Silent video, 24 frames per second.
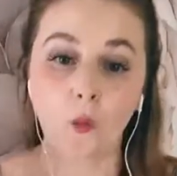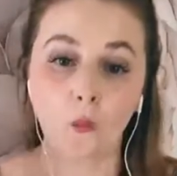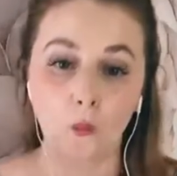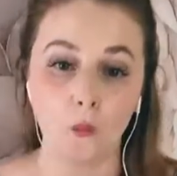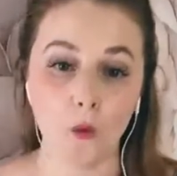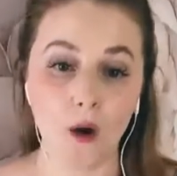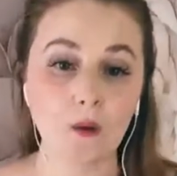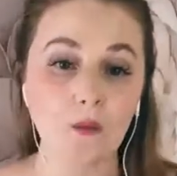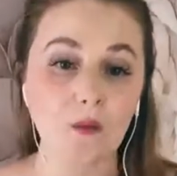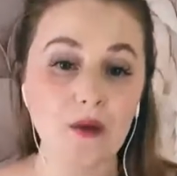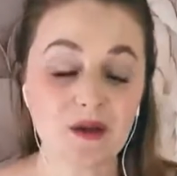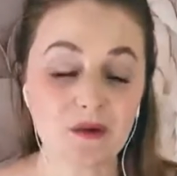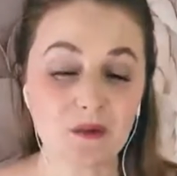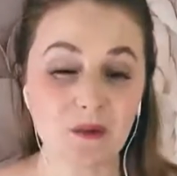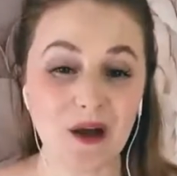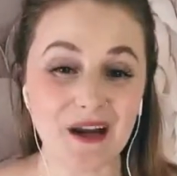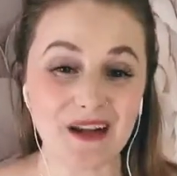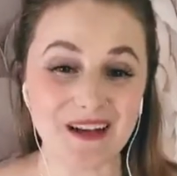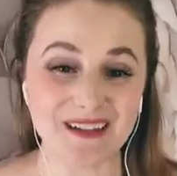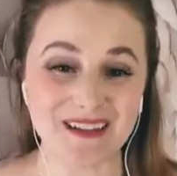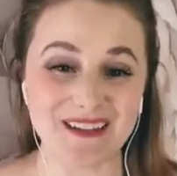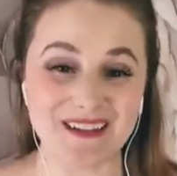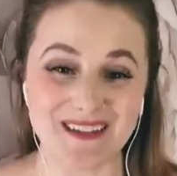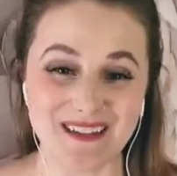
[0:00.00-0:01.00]
what we
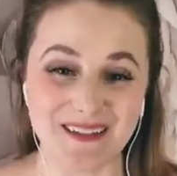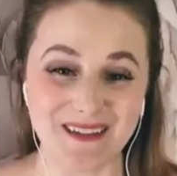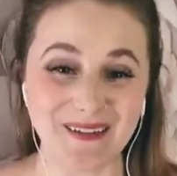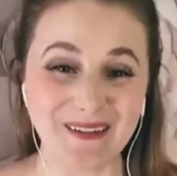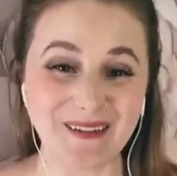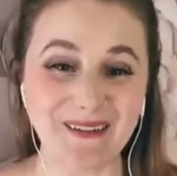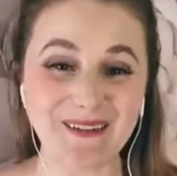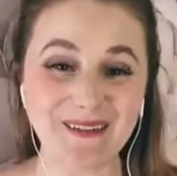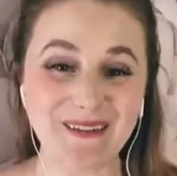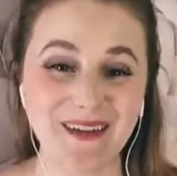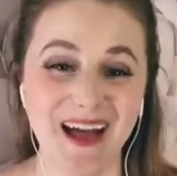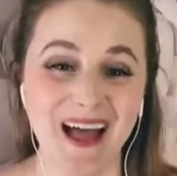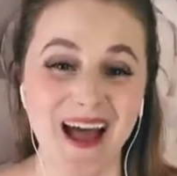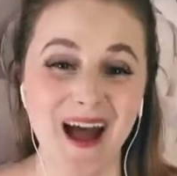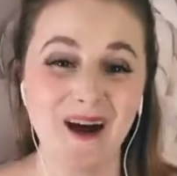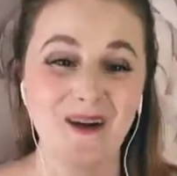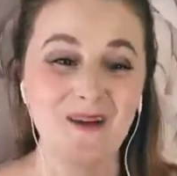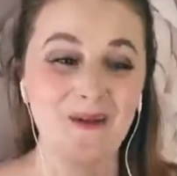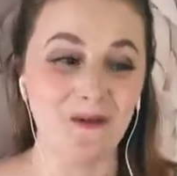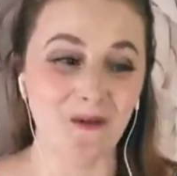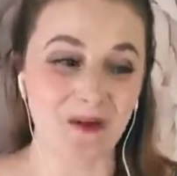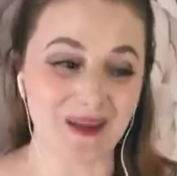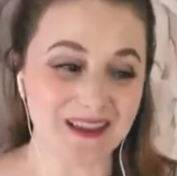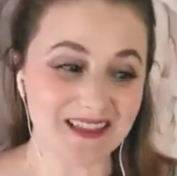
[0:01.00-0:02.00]
want to do
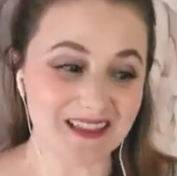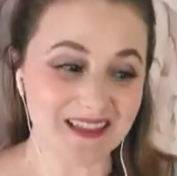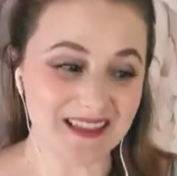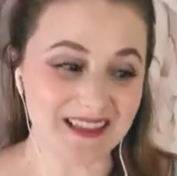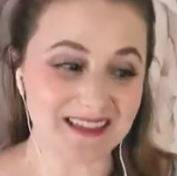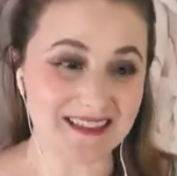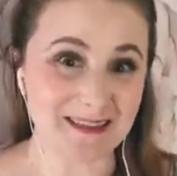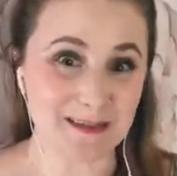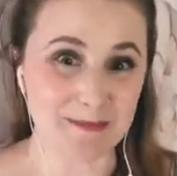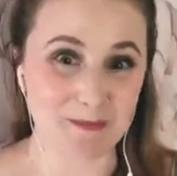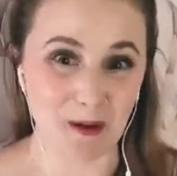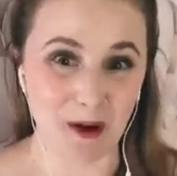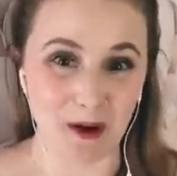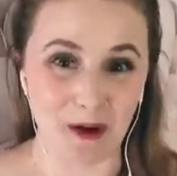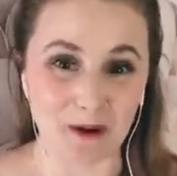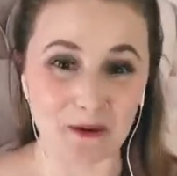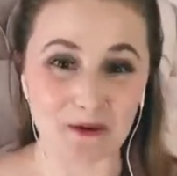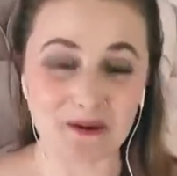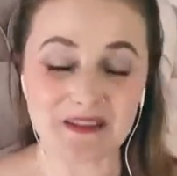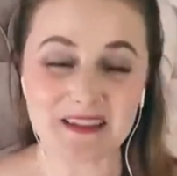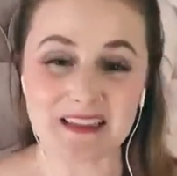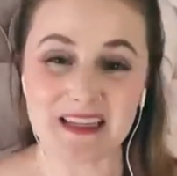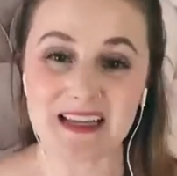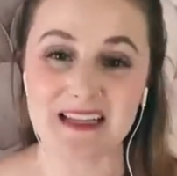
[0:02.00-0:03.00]
with these
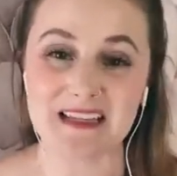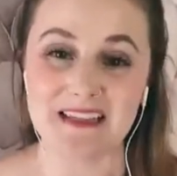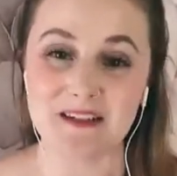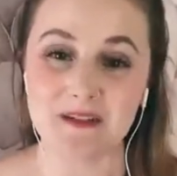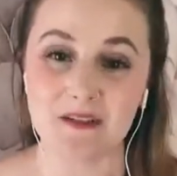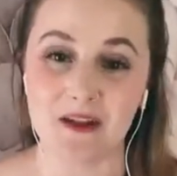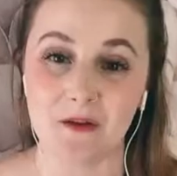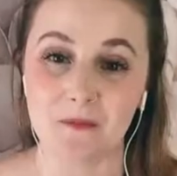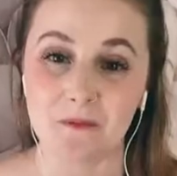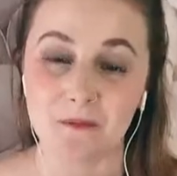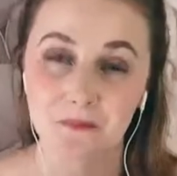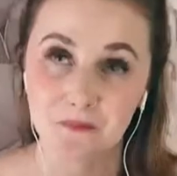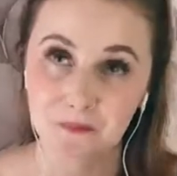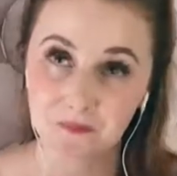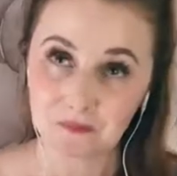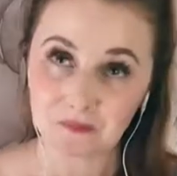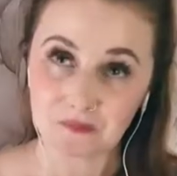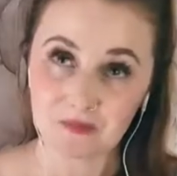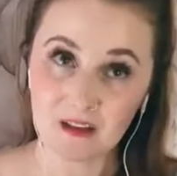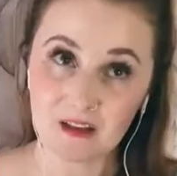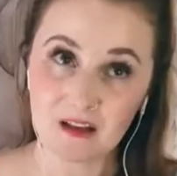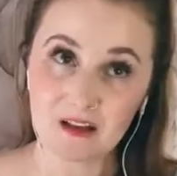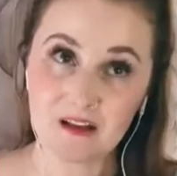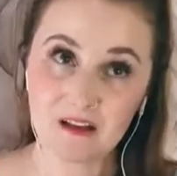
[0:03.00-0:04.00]
posts is,
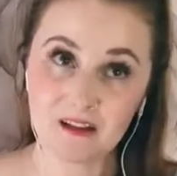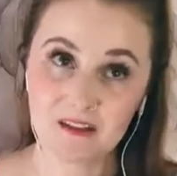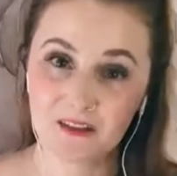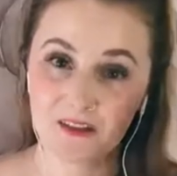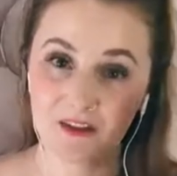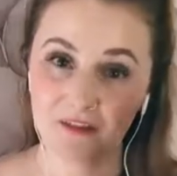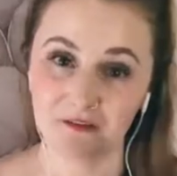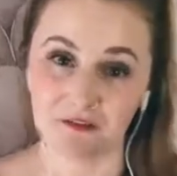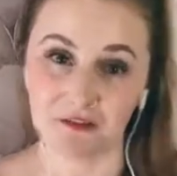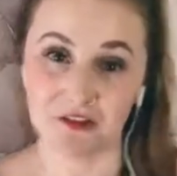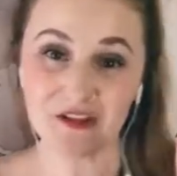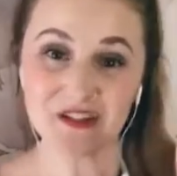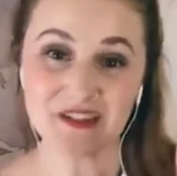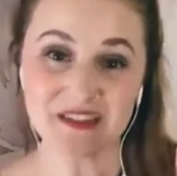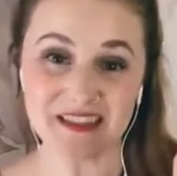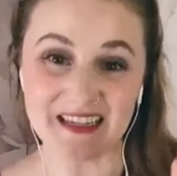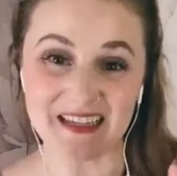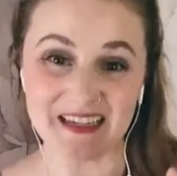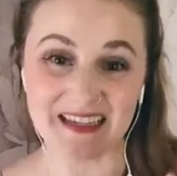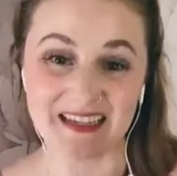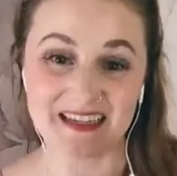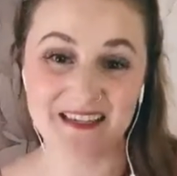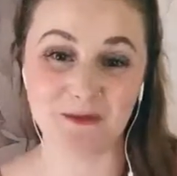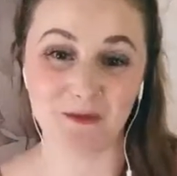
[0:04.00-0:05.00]
the first
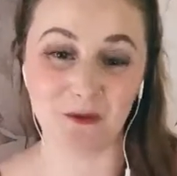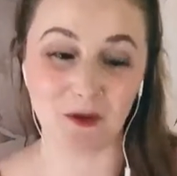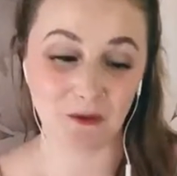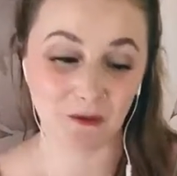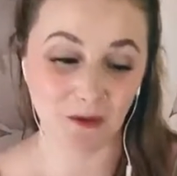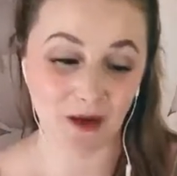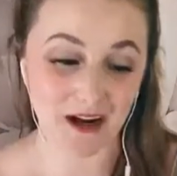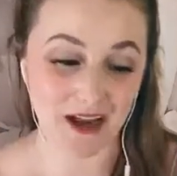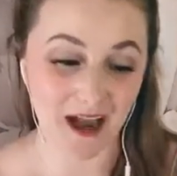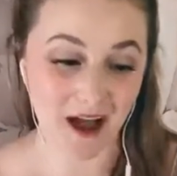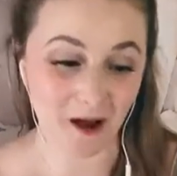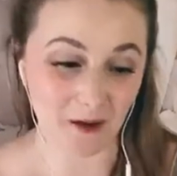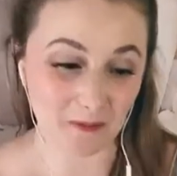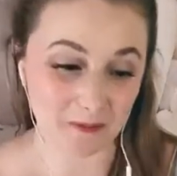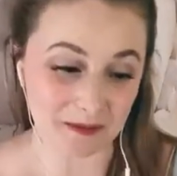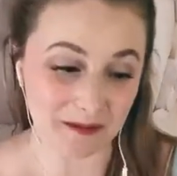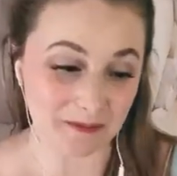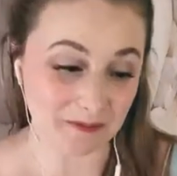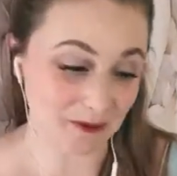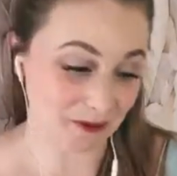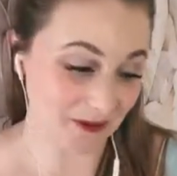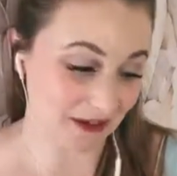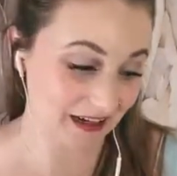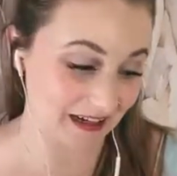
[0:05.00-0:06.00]
thing is we want to help
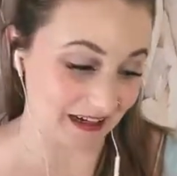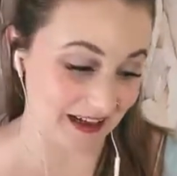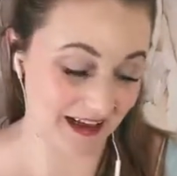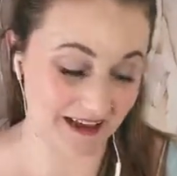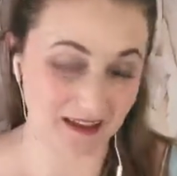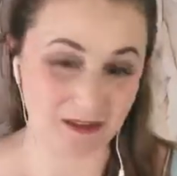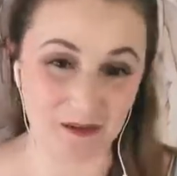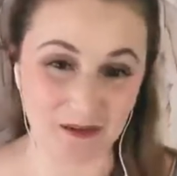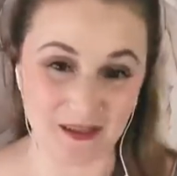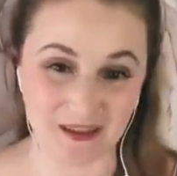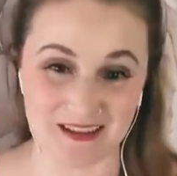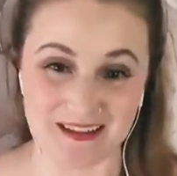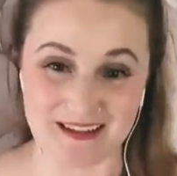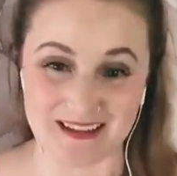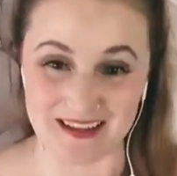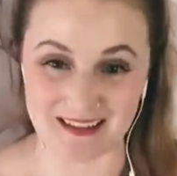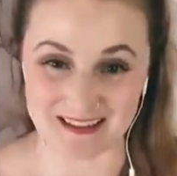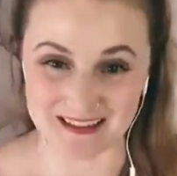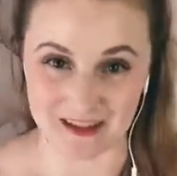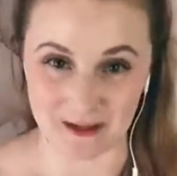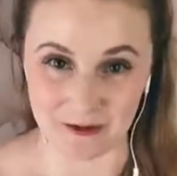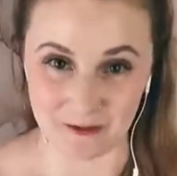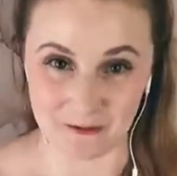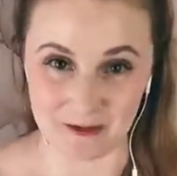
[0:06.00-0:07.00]
people connect with us
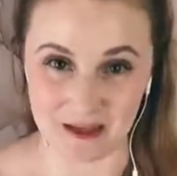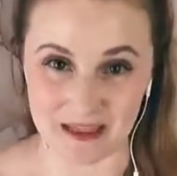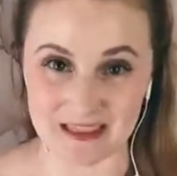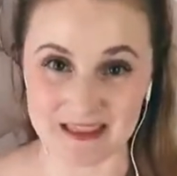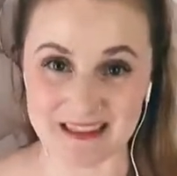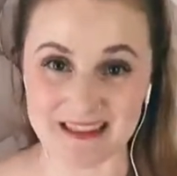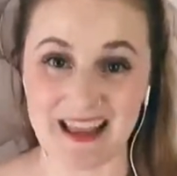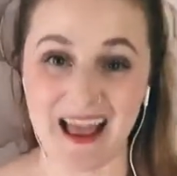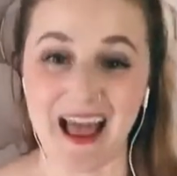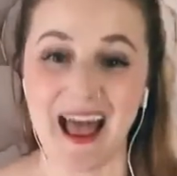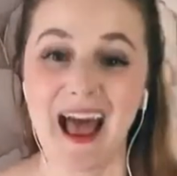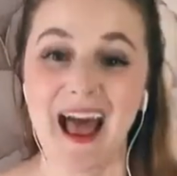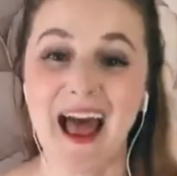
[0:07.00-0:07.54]
as humans.